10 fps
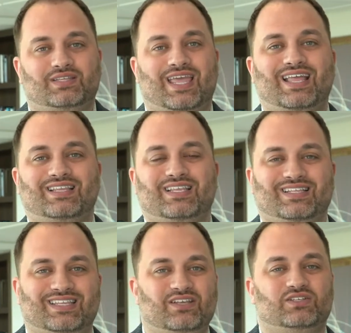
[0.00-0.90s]
10
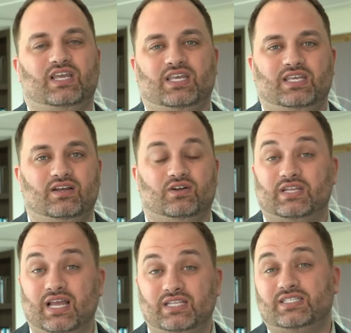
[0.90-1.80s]
deals a year,
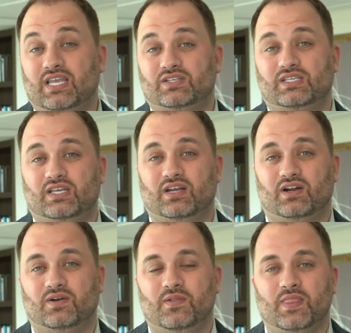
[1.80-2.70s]
10 sales a year,